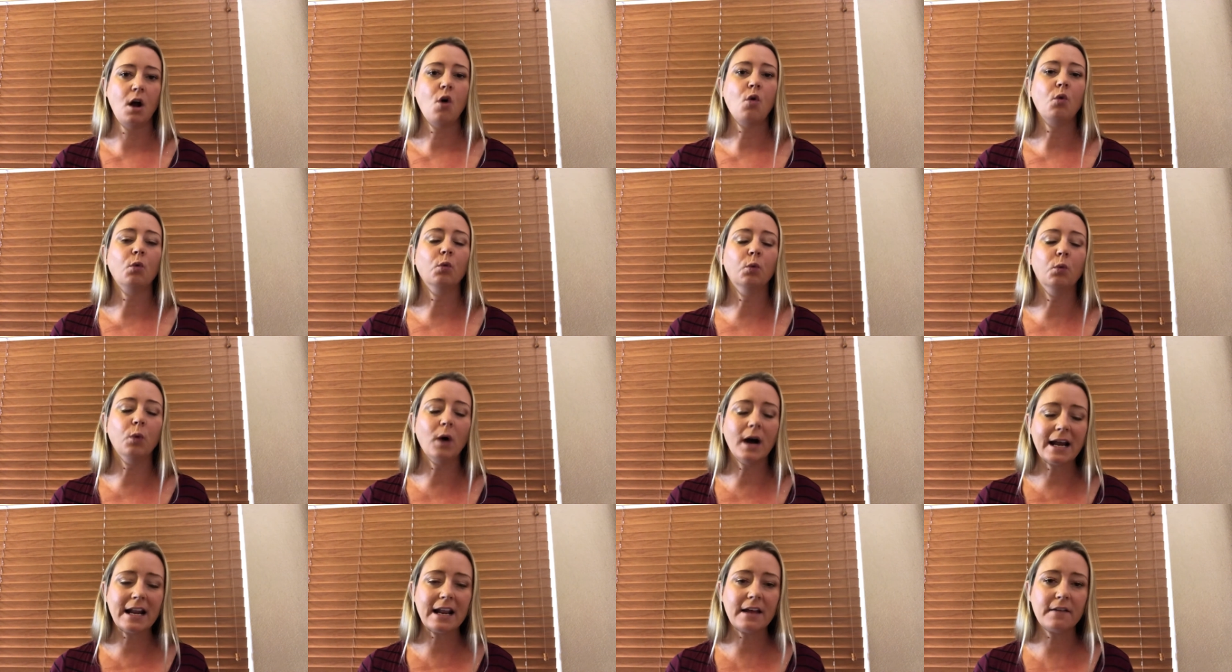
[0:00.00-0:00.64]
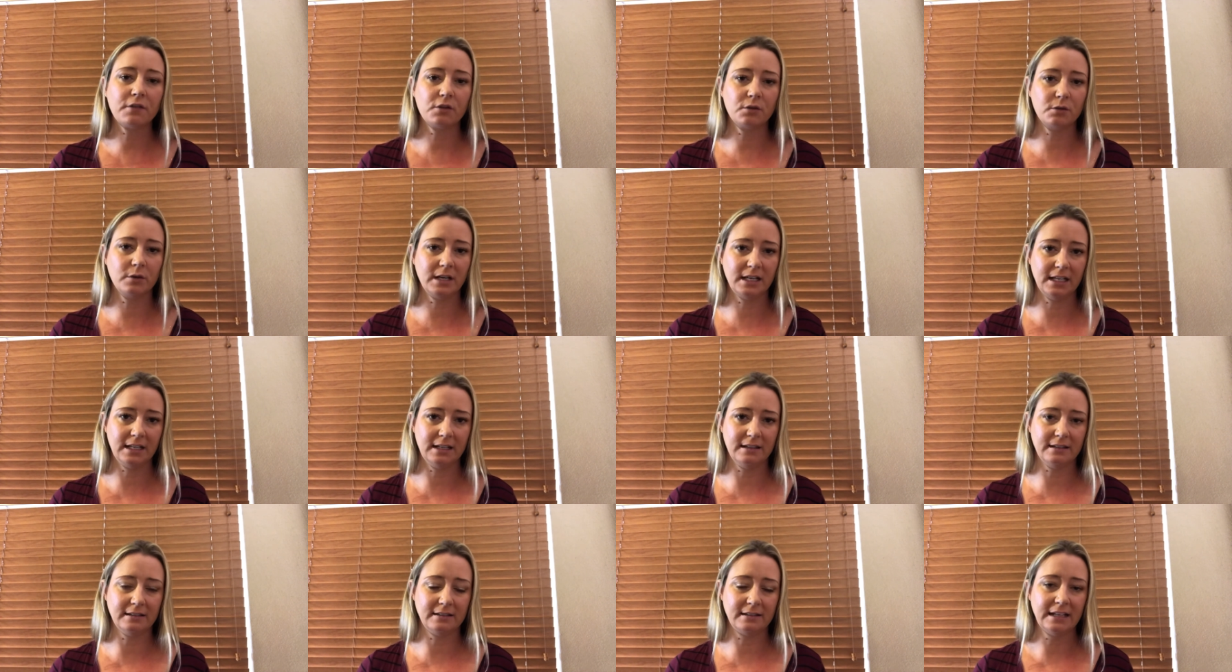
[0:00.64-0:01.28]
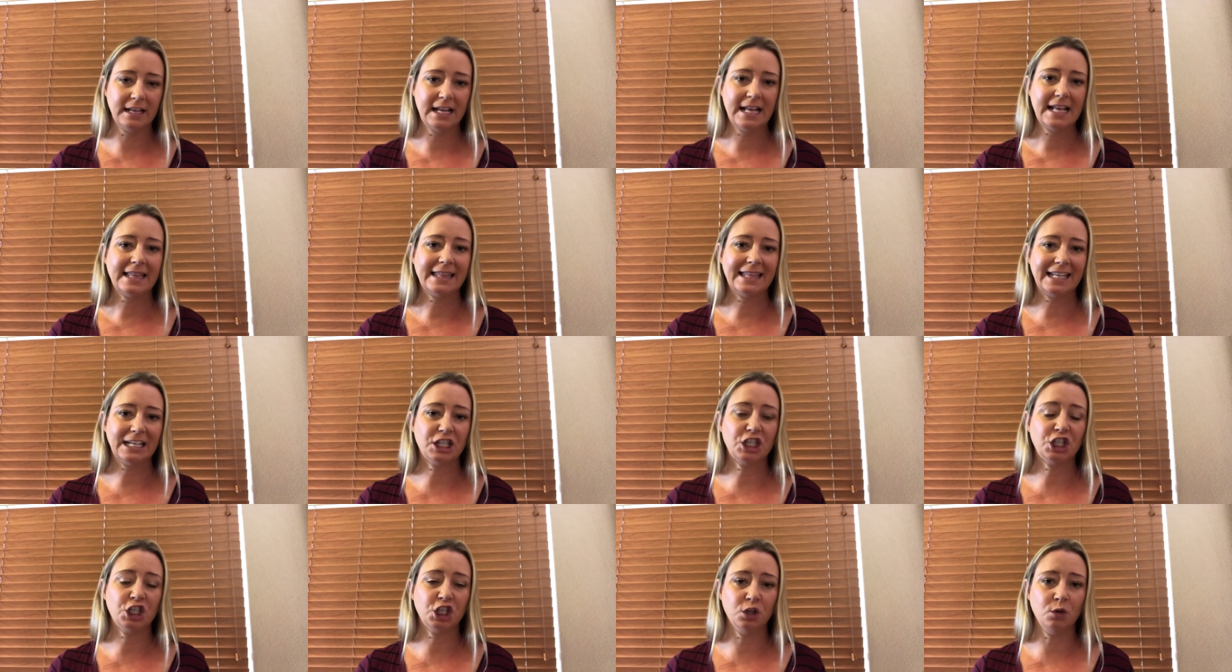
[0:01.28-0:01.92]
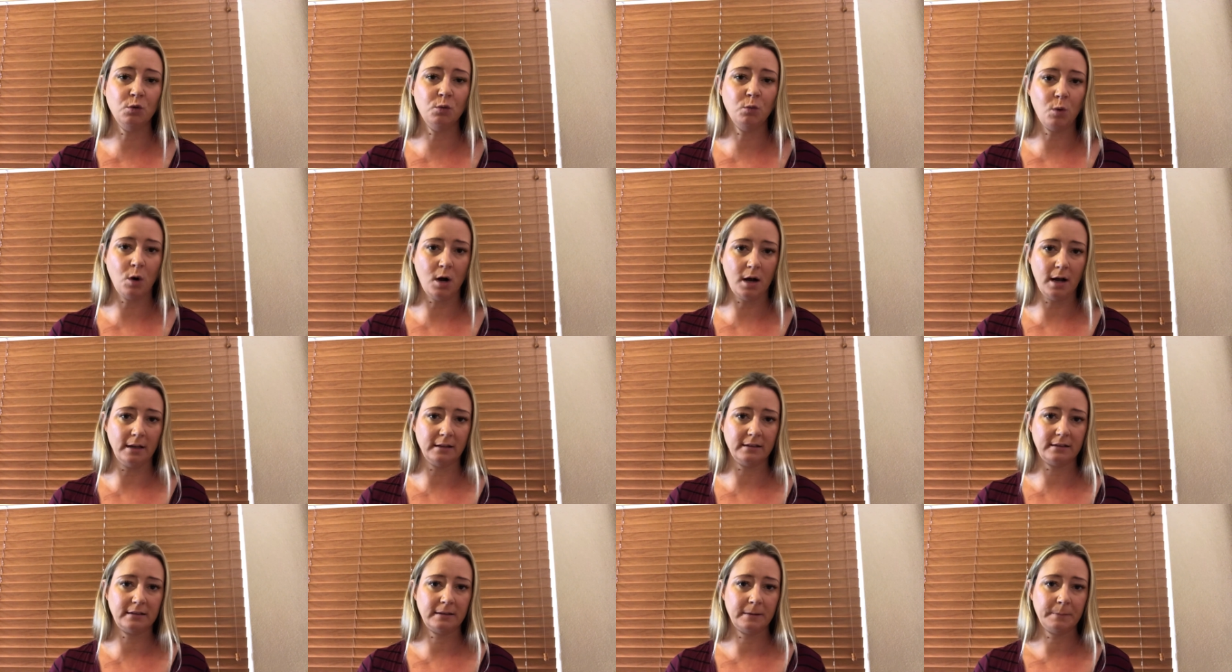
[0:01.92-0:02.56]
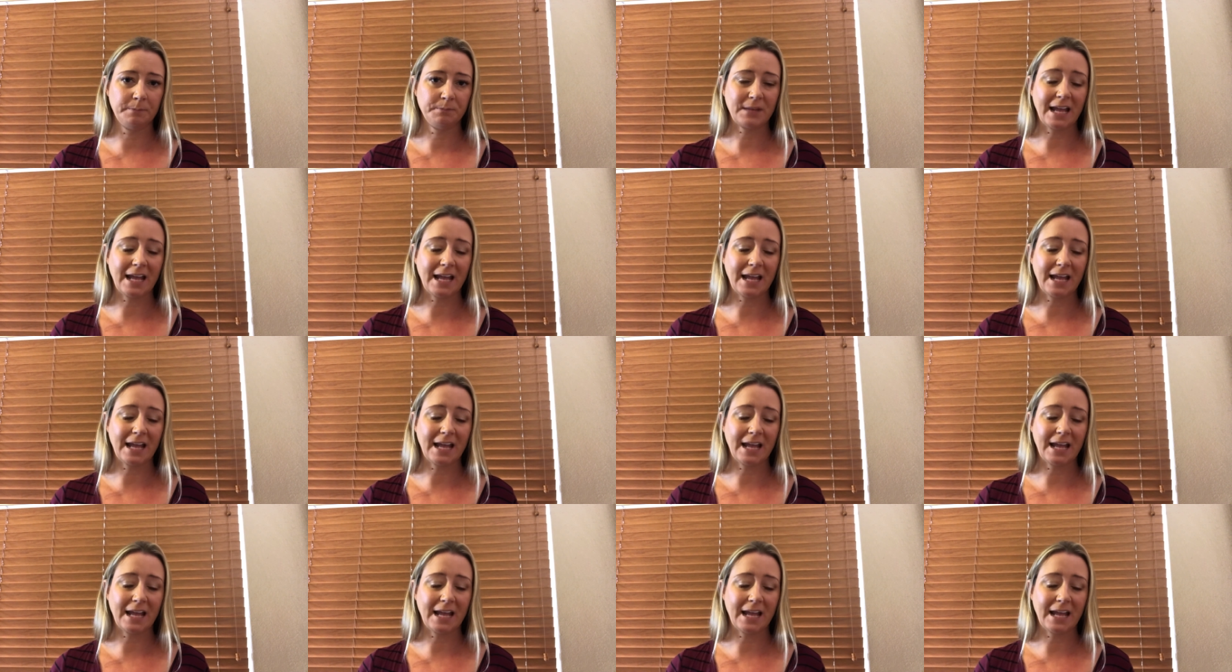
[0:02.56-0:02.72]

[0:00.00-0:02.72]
whatever it is that you want.